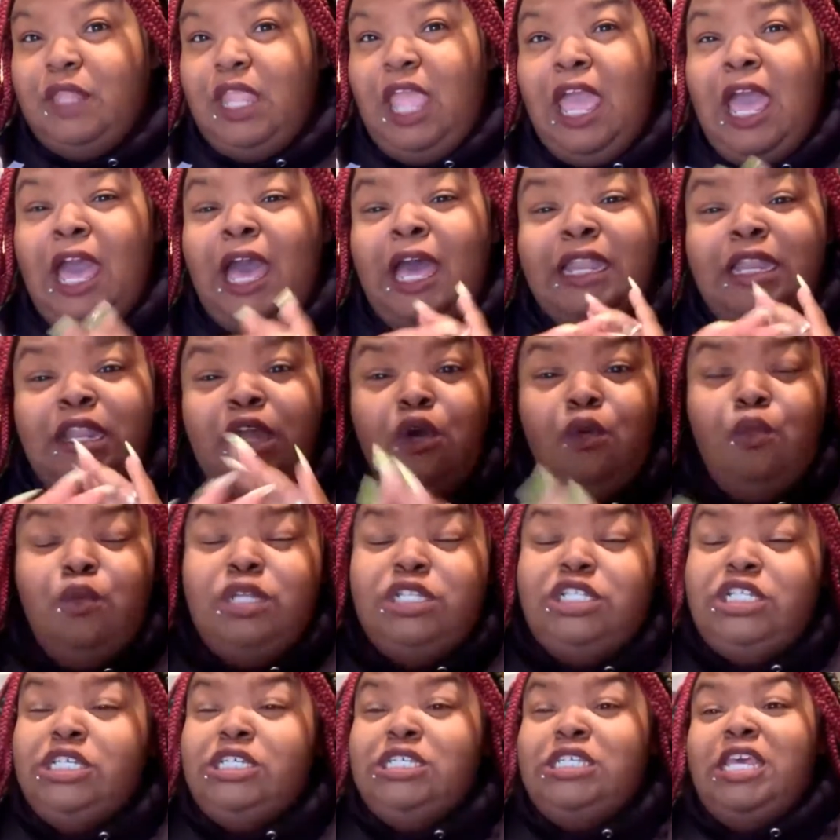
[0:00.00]
I know we
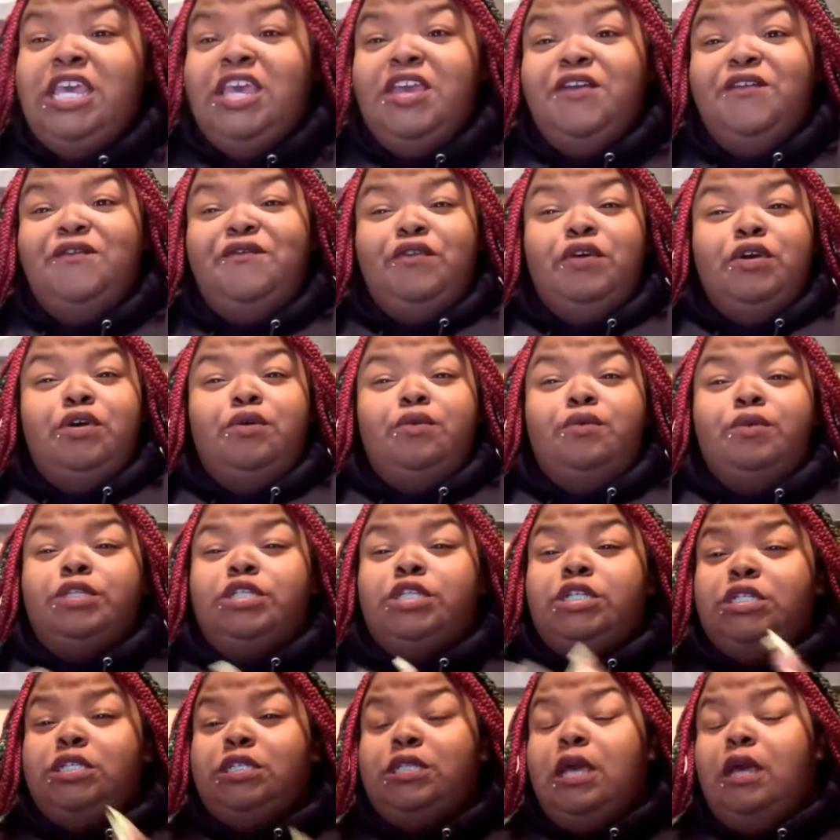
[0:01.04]
just had fun. We
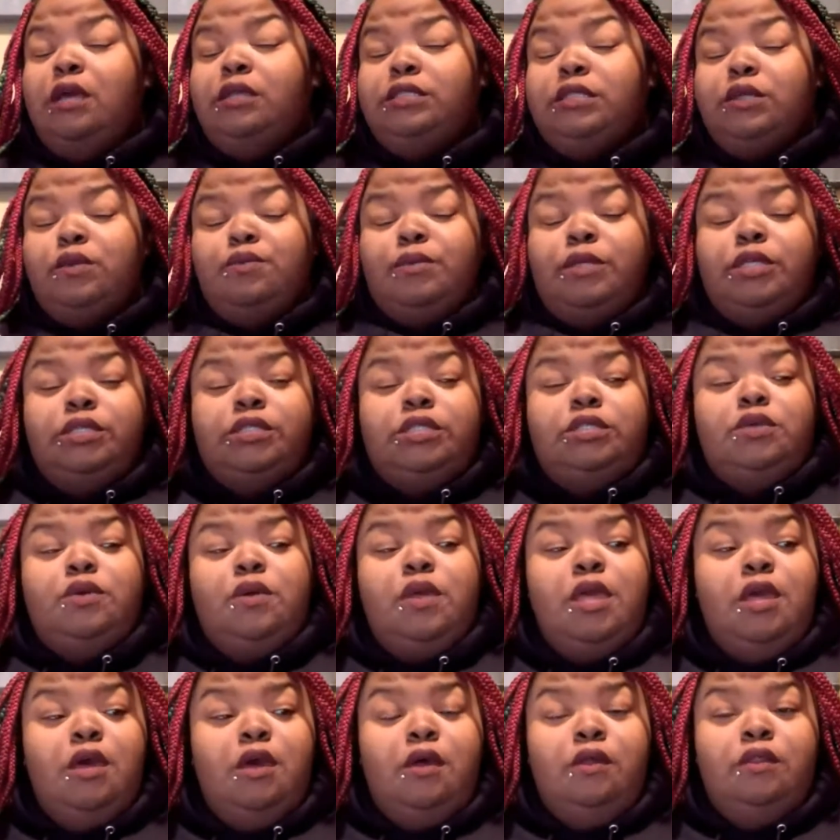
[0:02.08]
just talked on mental
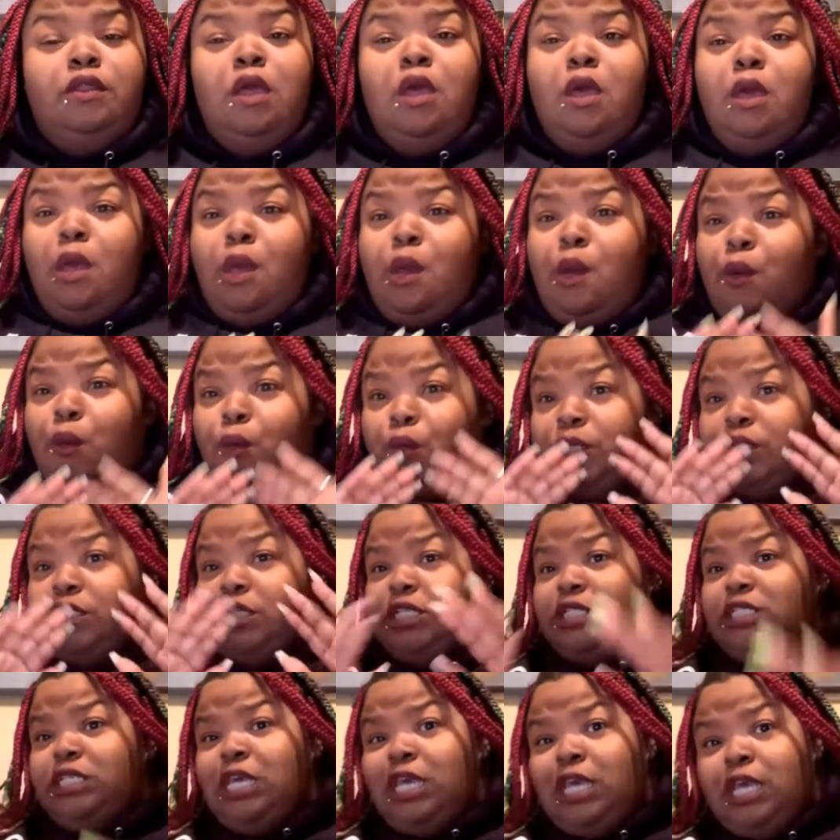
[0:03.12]
health. We
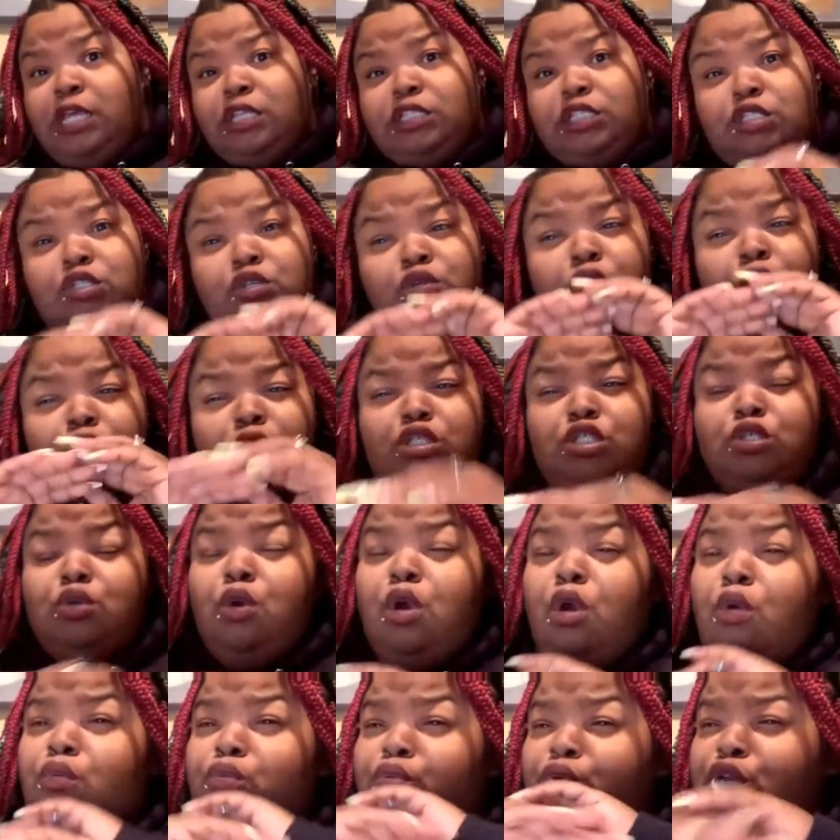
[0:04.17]
just had,
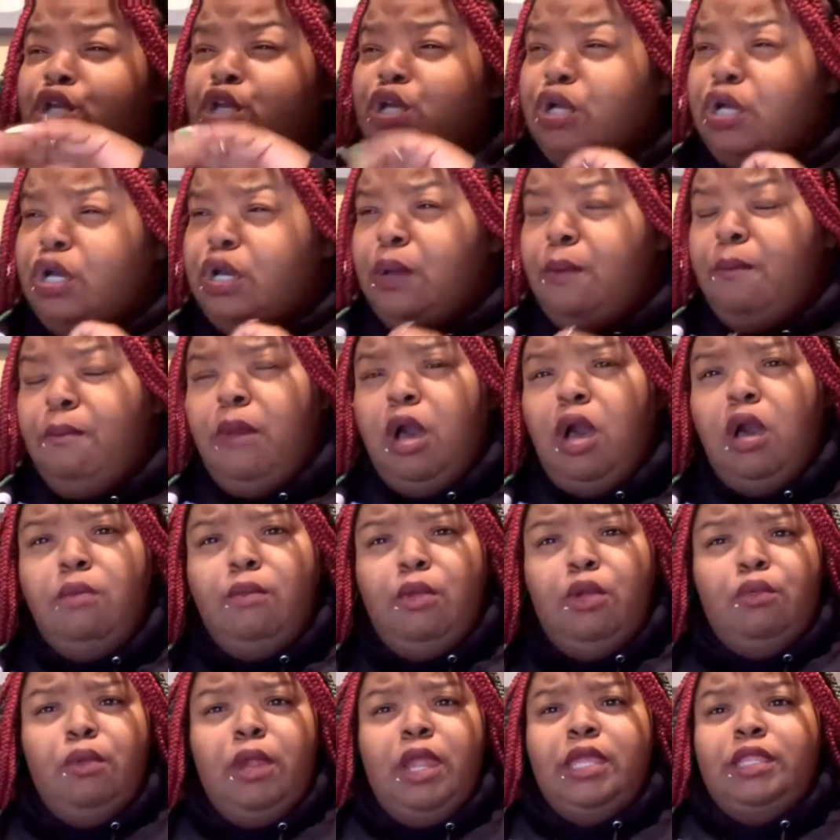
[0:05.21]
a real good
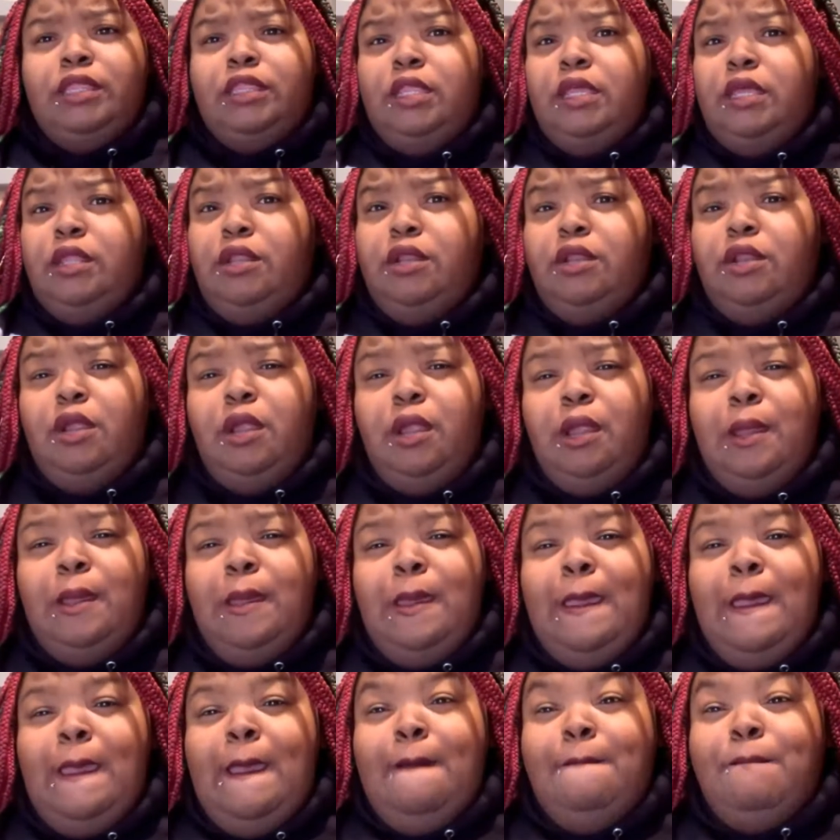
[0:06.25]
moment right then and there.
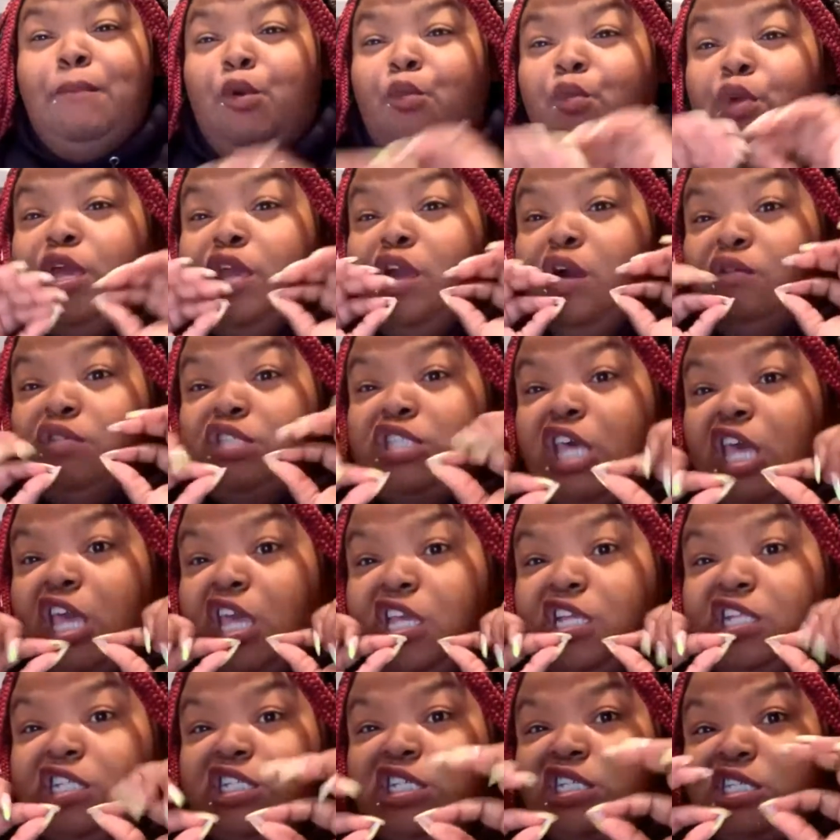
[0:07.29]
But we're gonna take
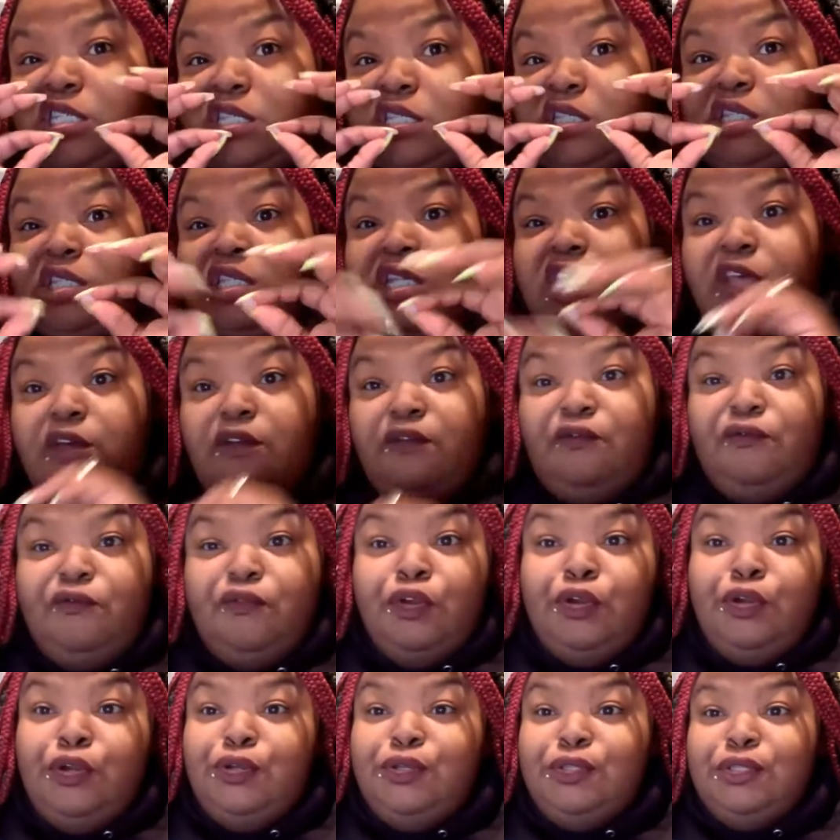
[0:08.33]
it just a step
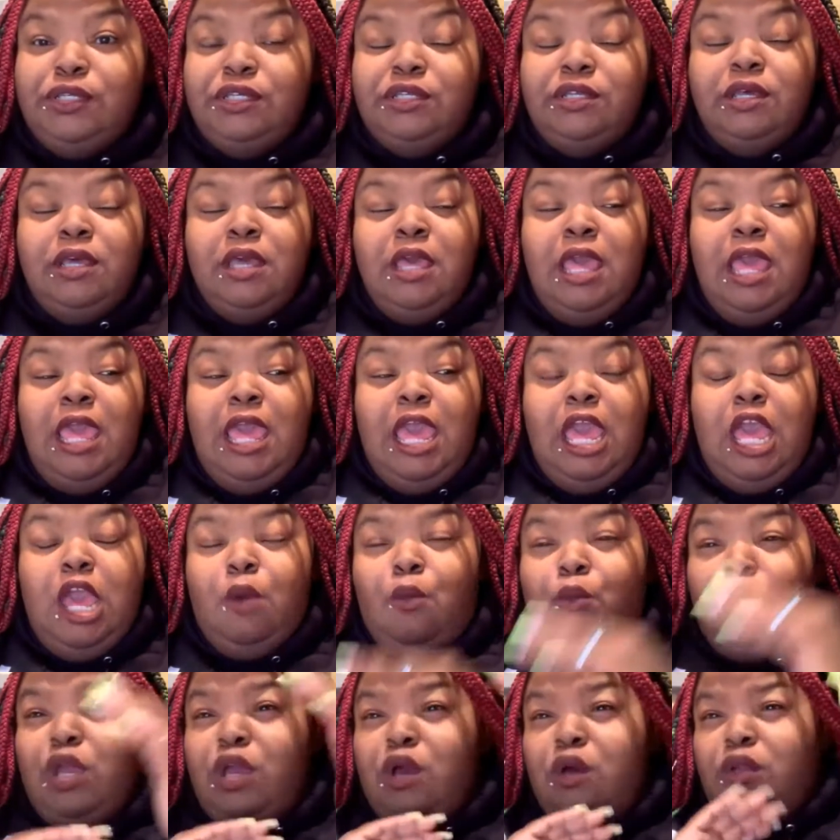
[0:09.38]
further, and
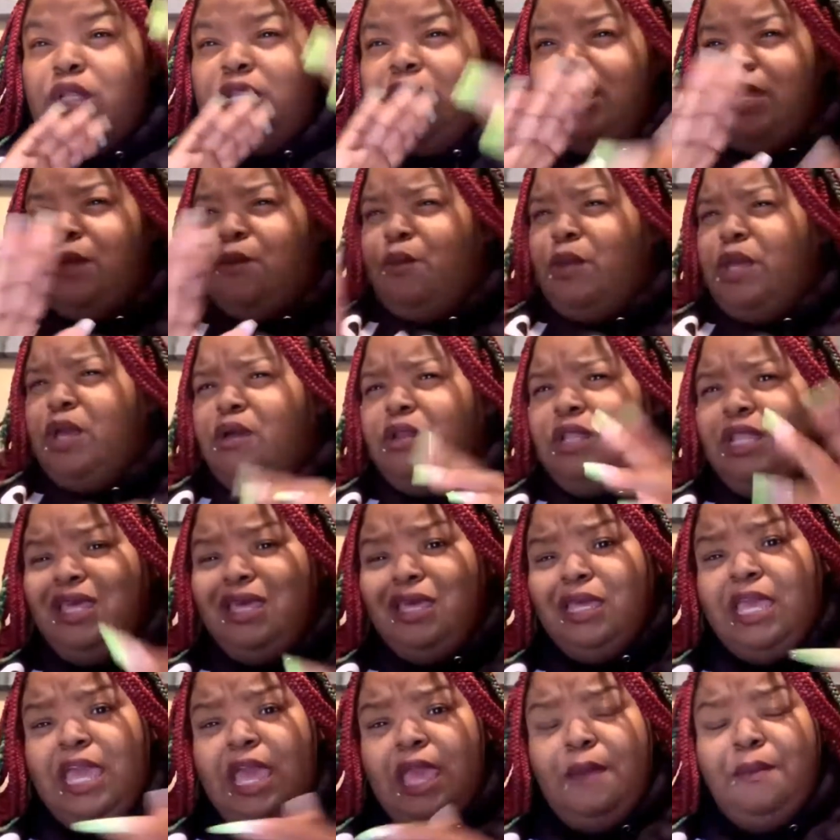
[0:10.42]
we're gonna let
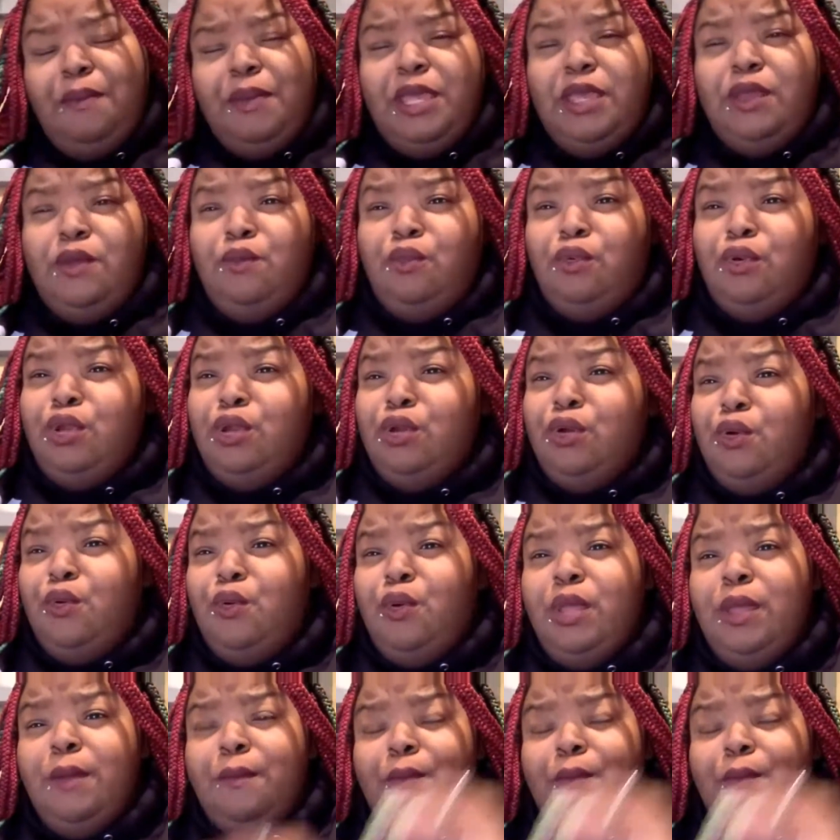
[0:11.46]
KP real quick.